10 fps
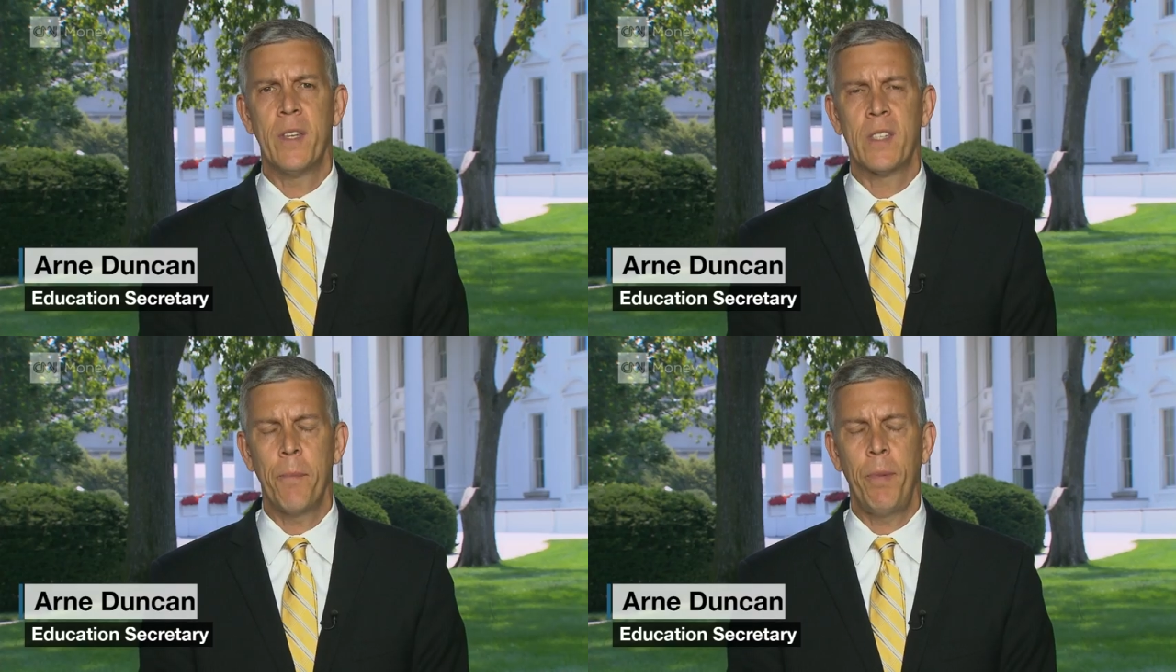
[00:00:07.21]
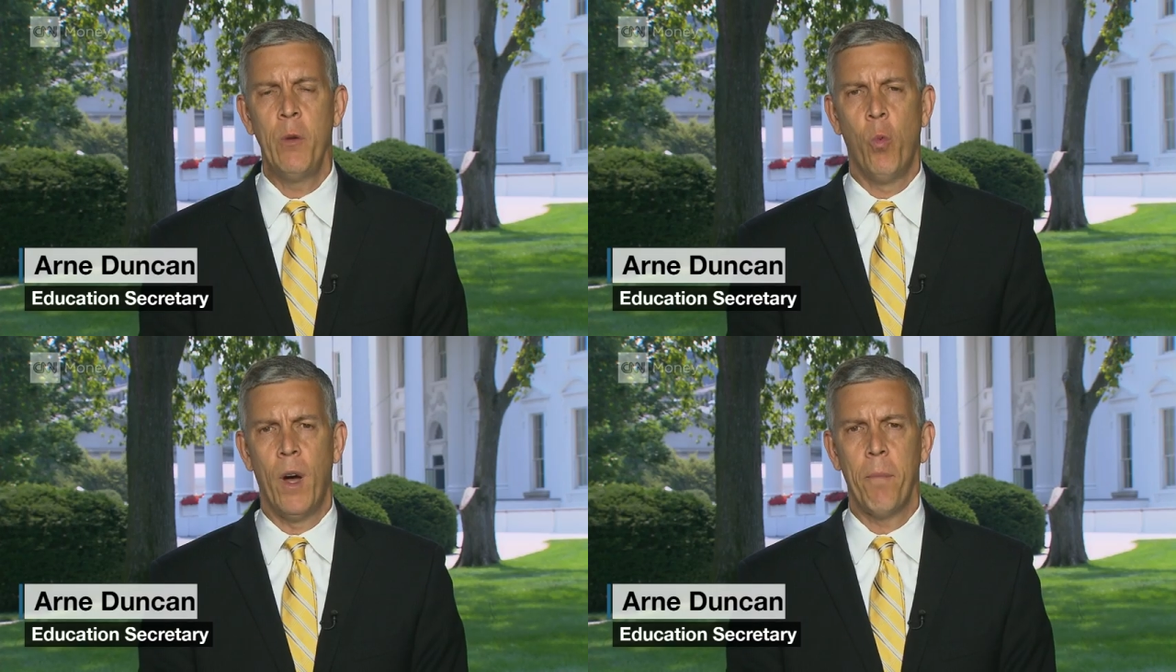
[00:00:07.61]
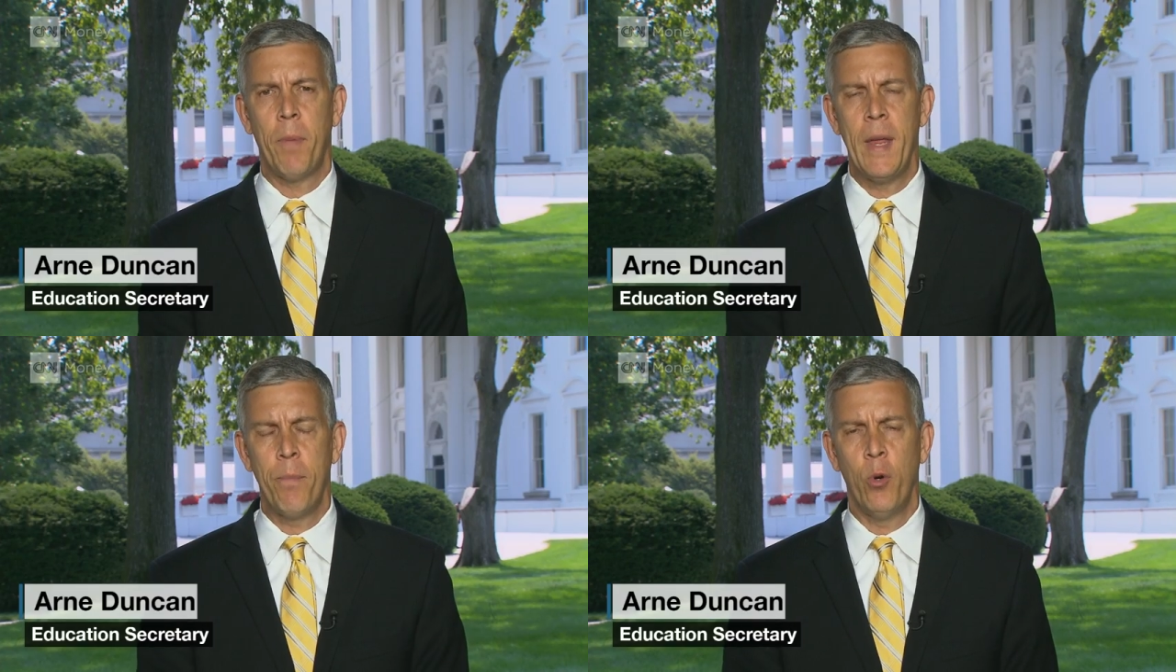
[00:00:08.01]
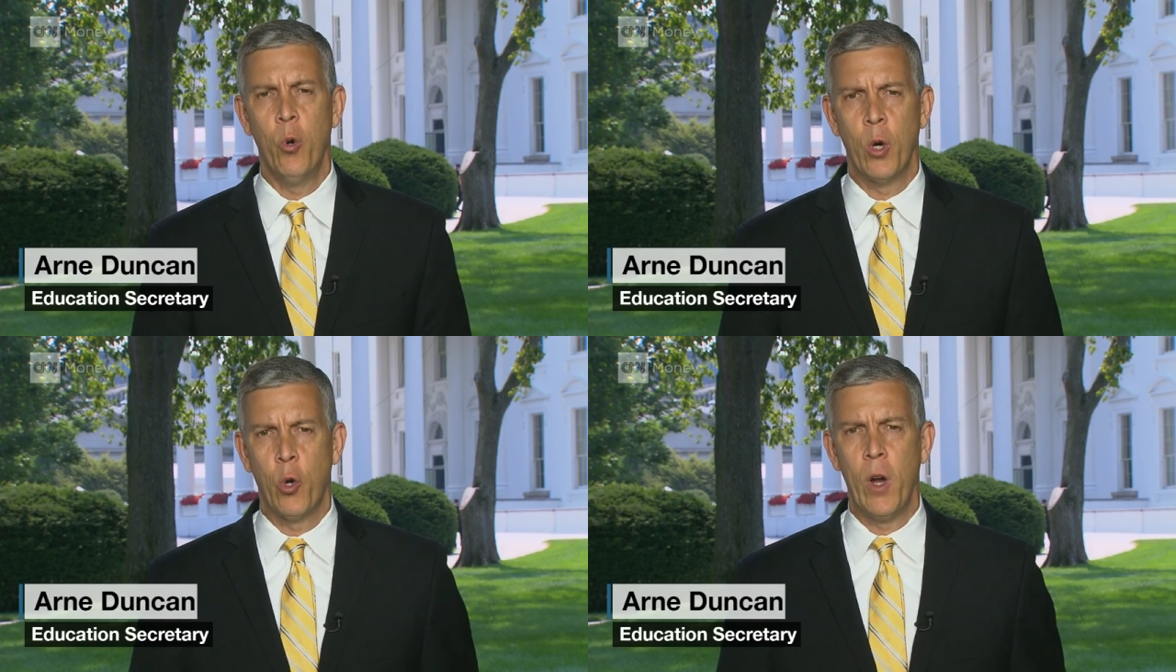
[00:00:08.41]
simply want people
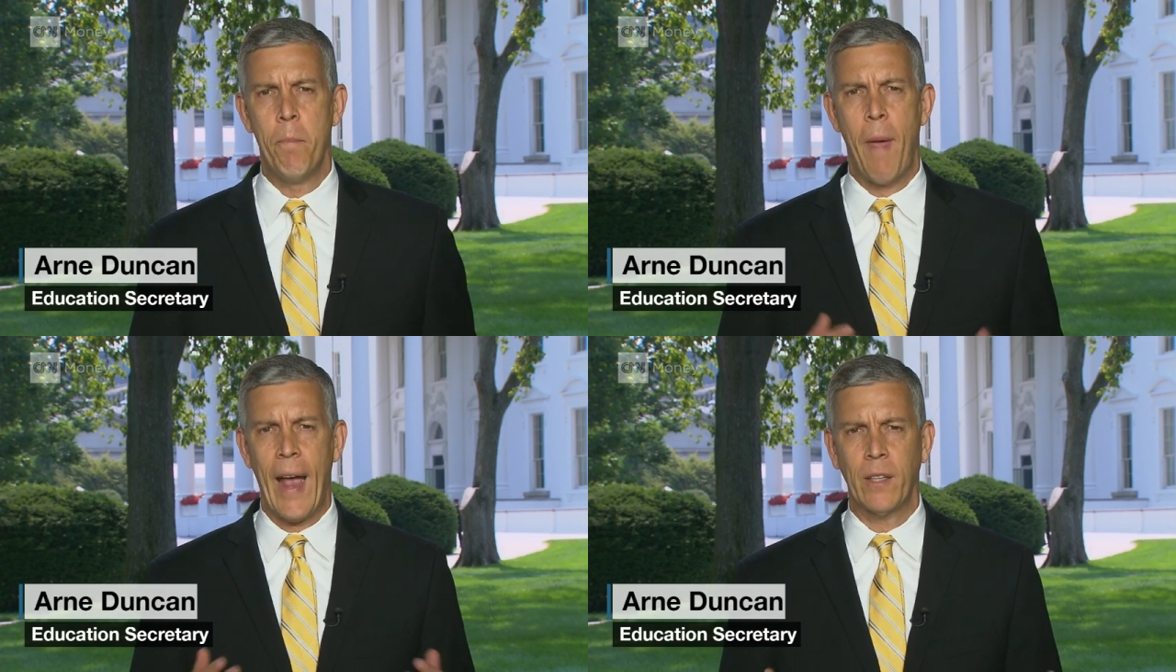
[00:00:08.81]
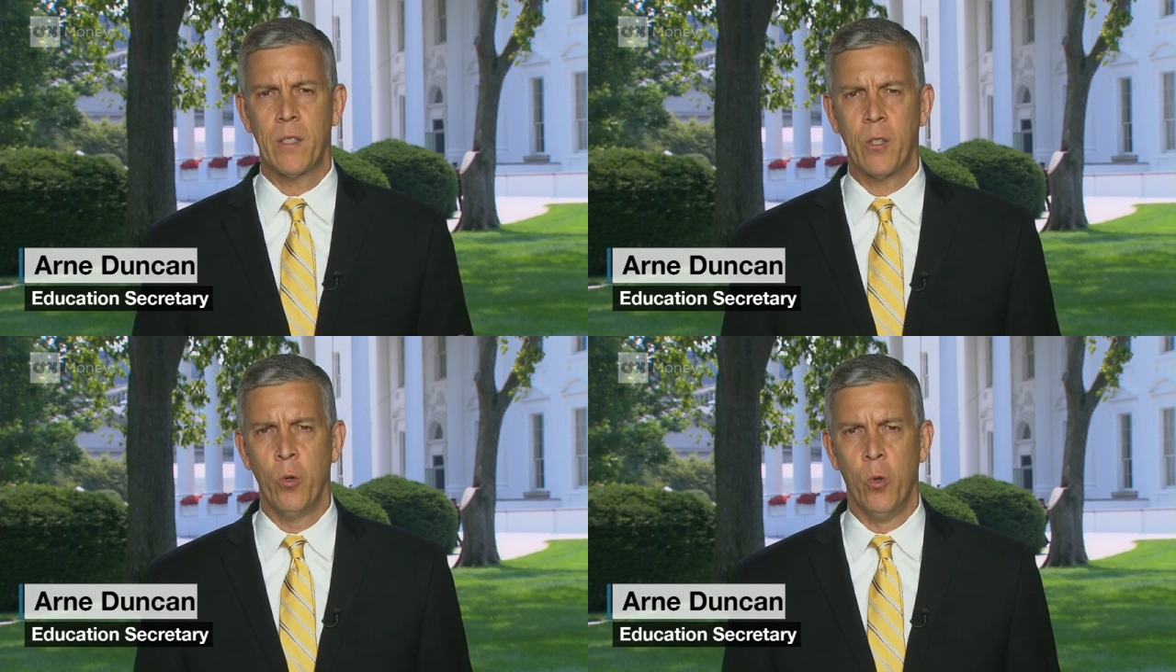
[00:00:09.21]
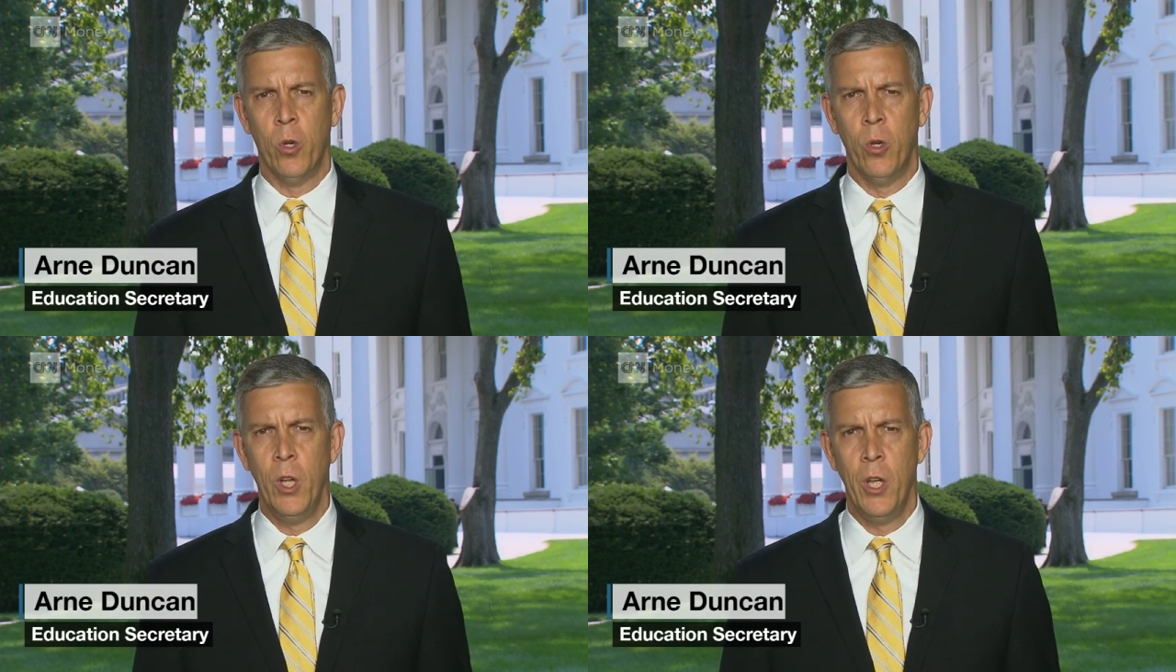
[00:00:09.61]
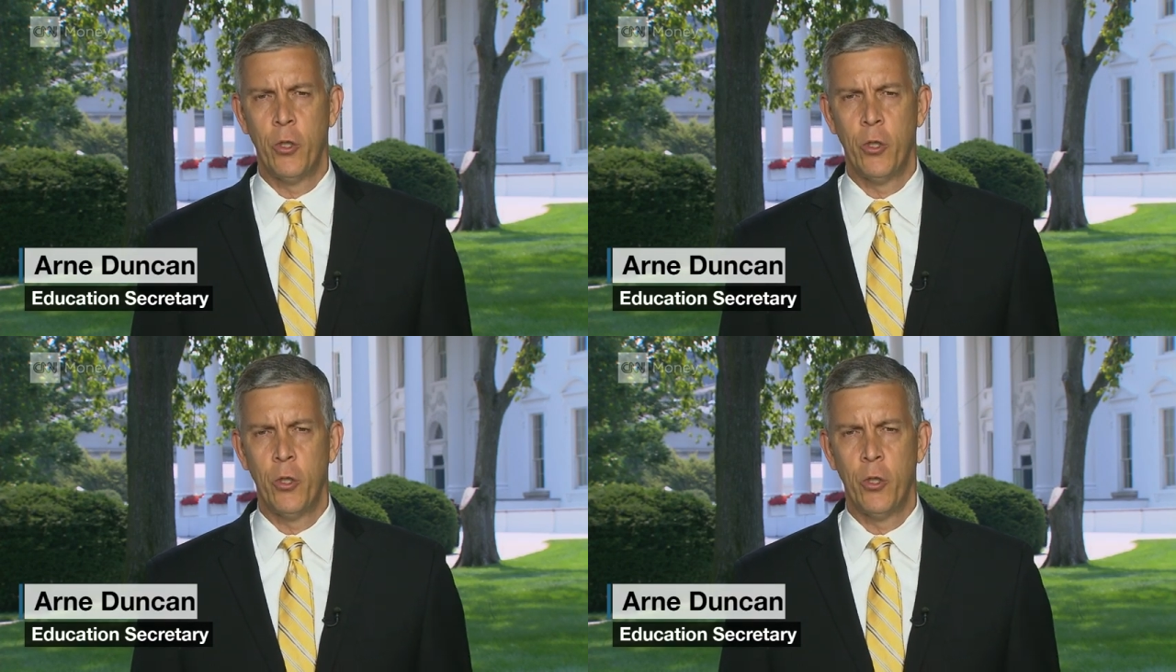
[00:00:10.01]
who are going back to school